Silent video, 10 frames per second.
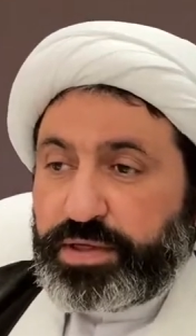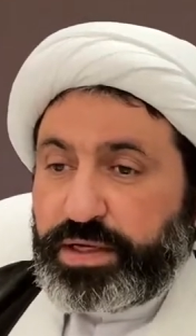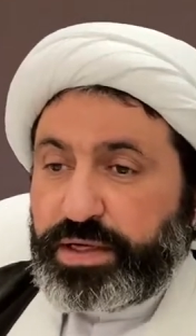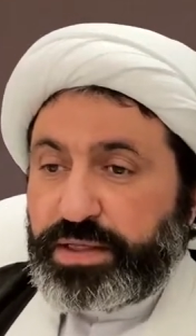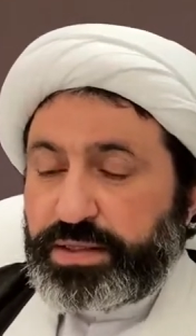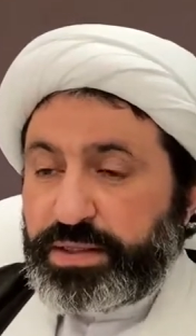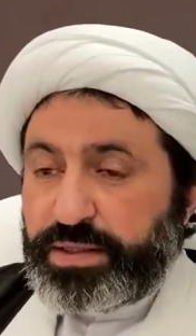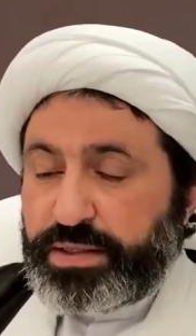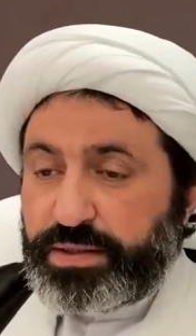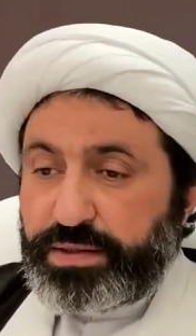In
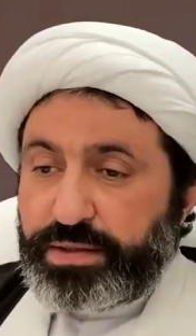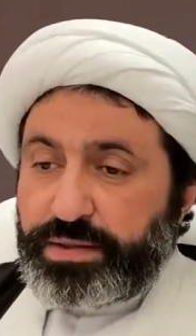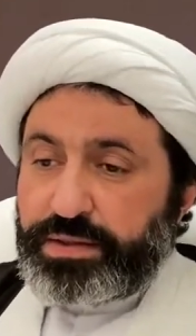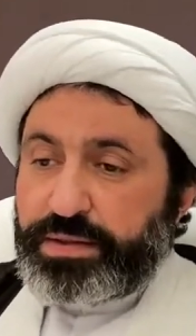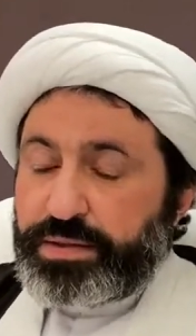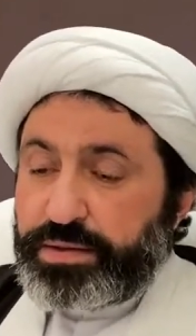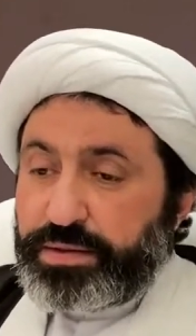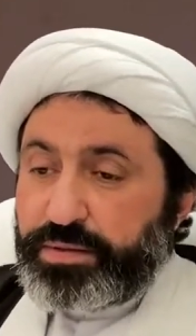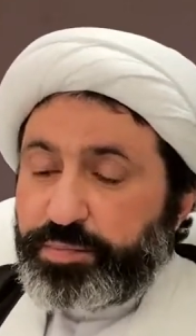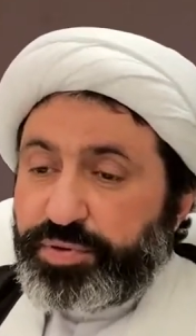the
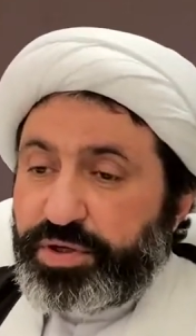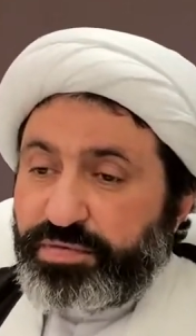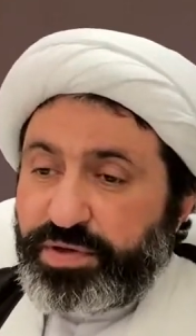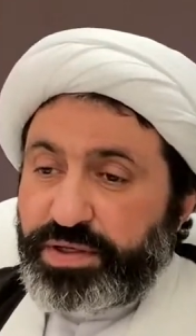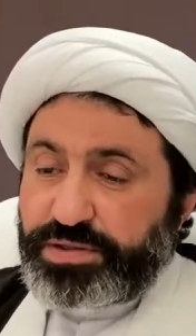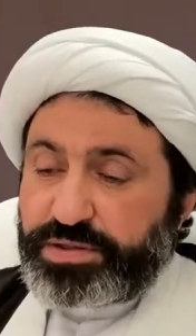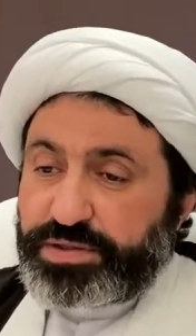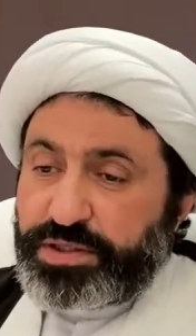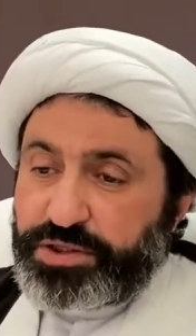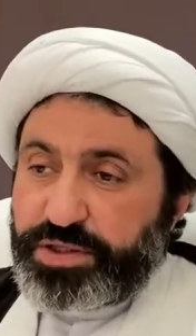previous
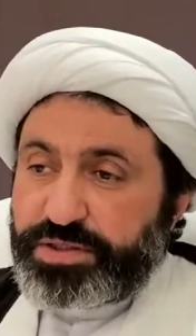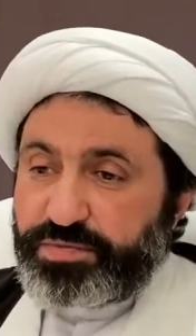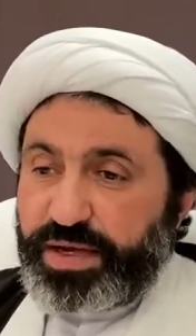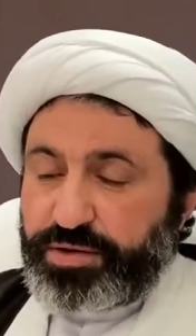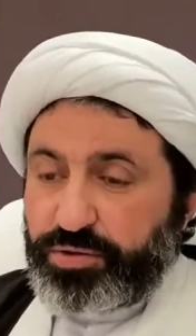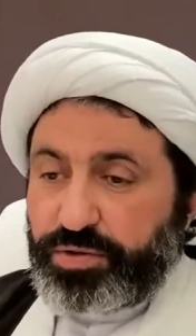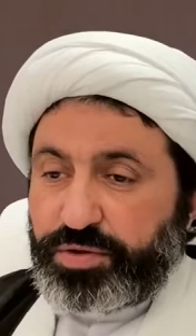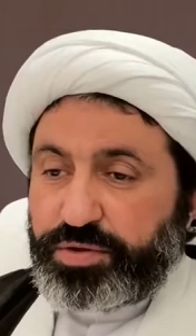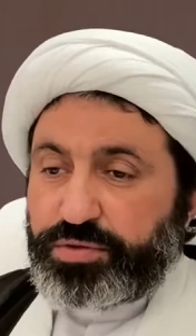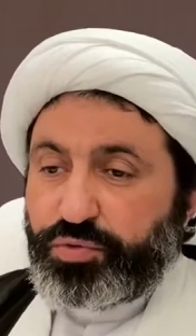sessions, we had
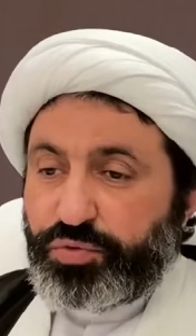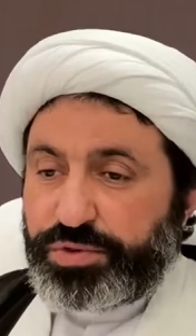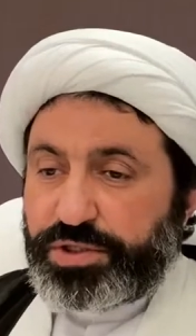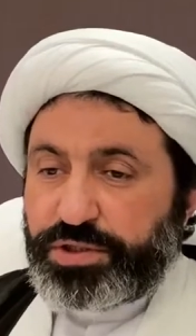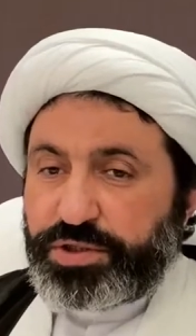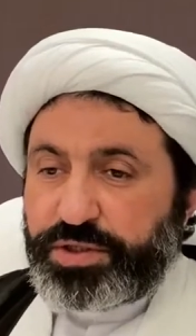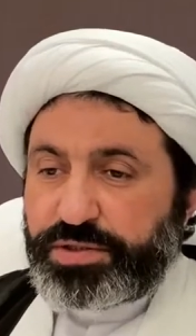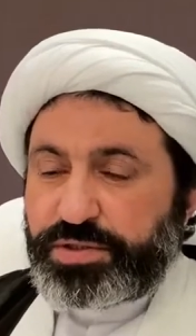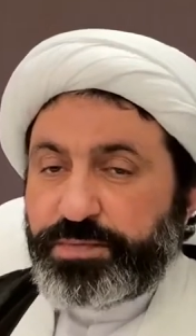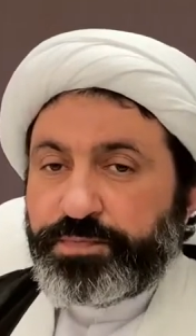two
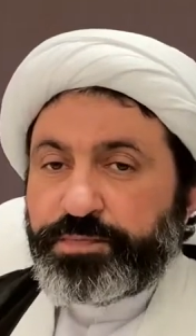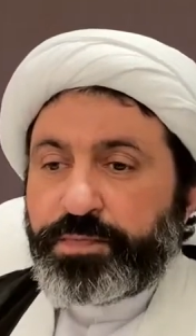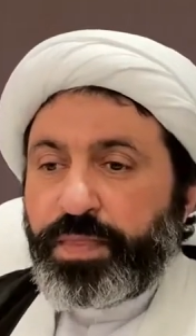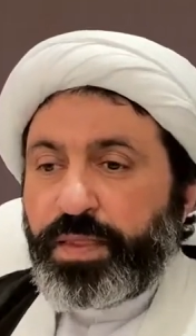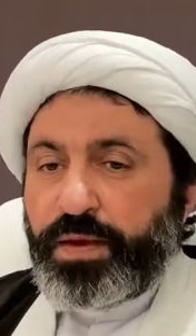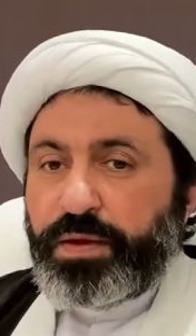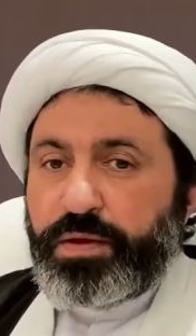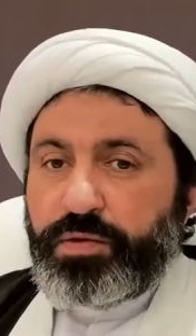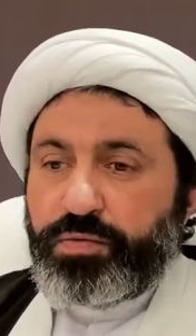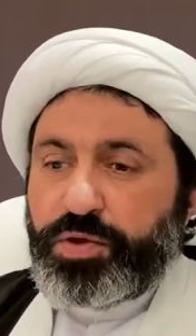sessions.
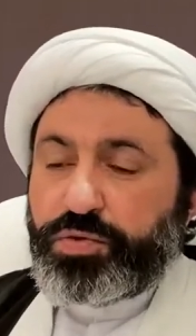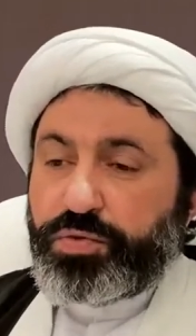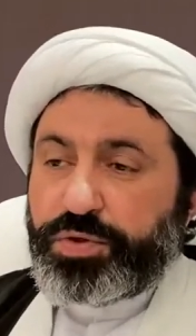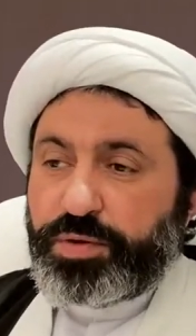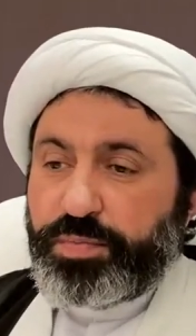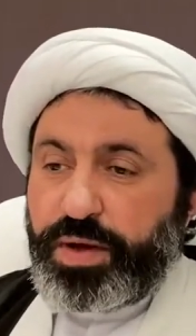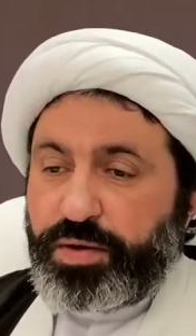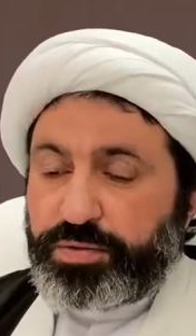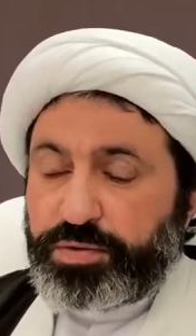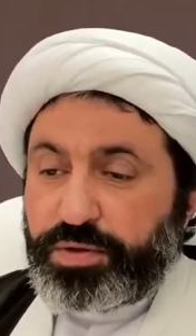We talked
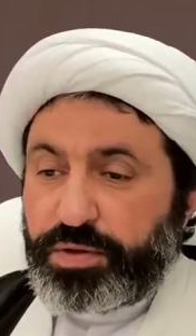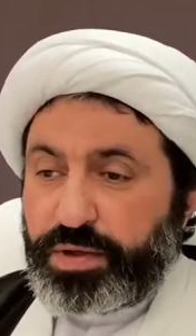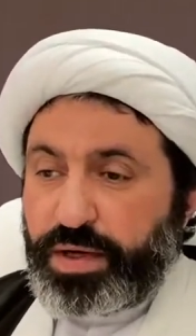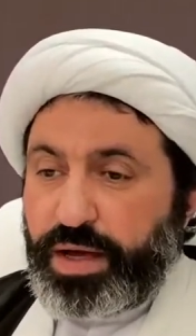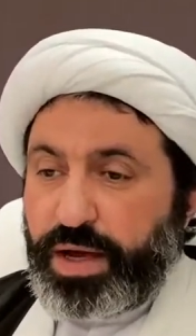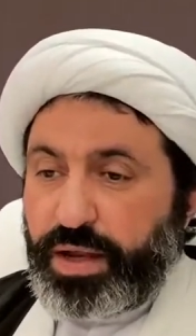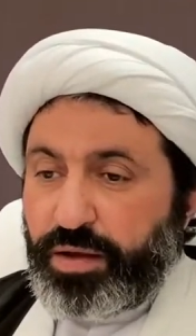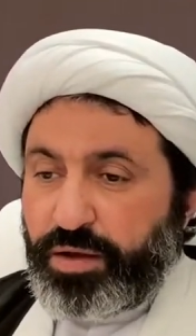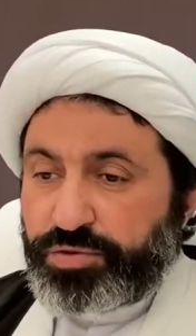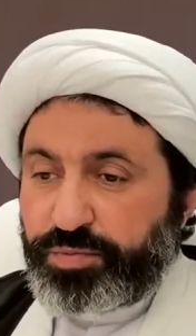about
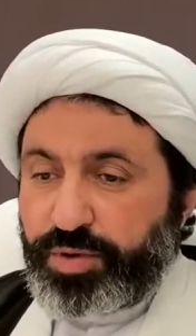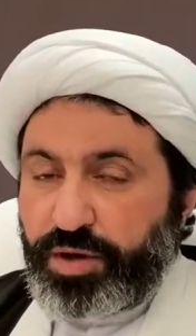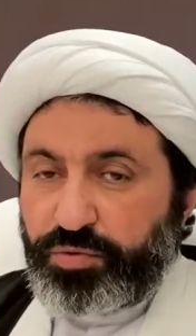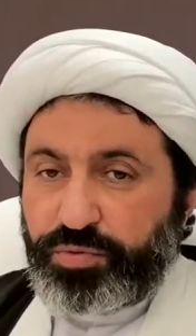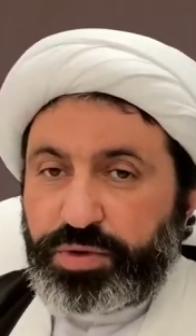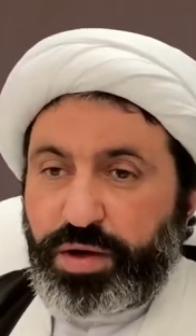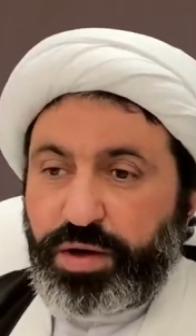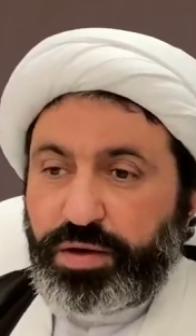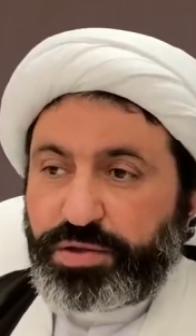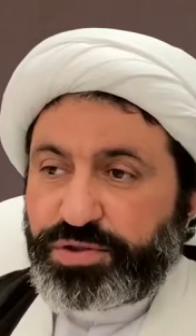Allah subhanahu wa
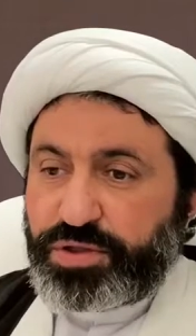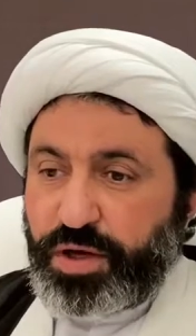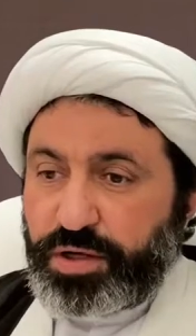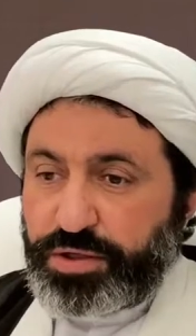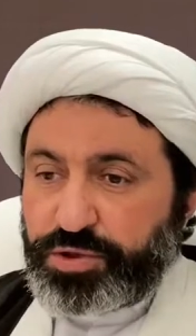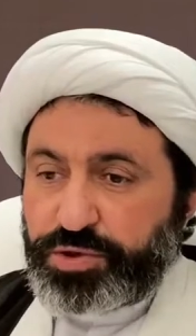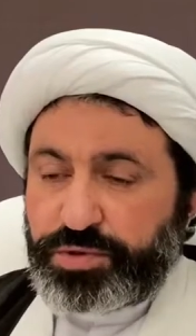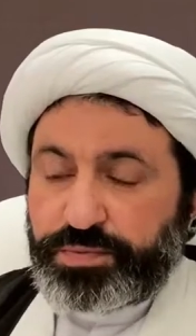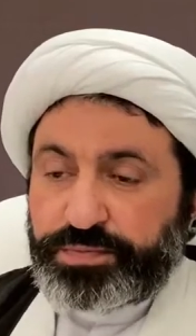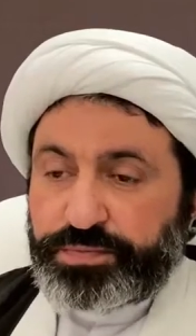ta'ala's knowledge
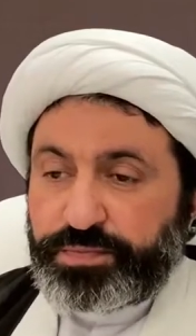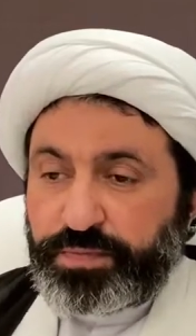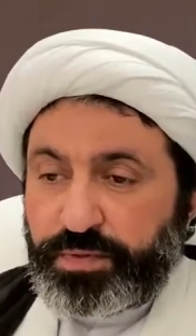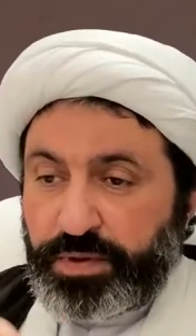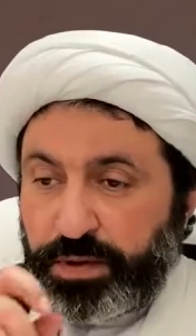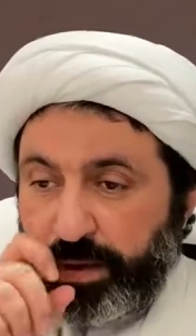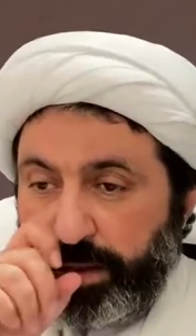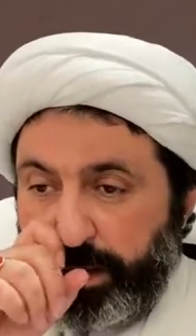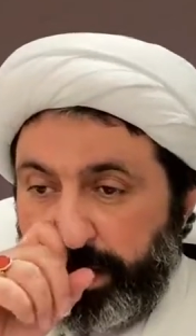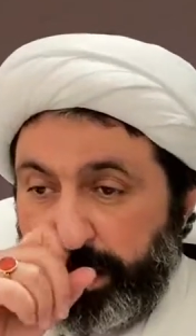
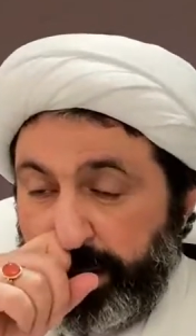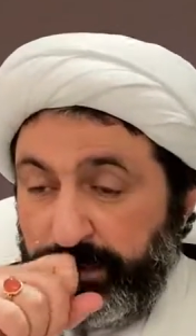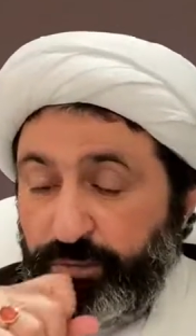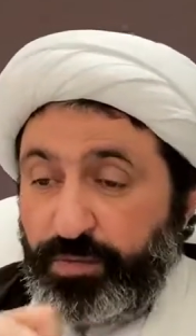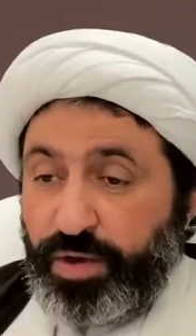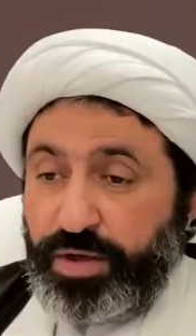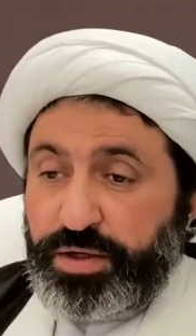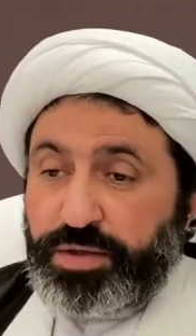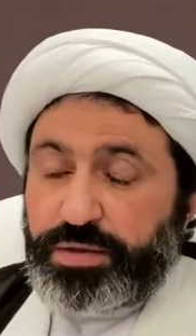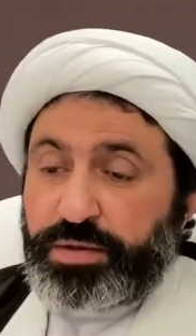and why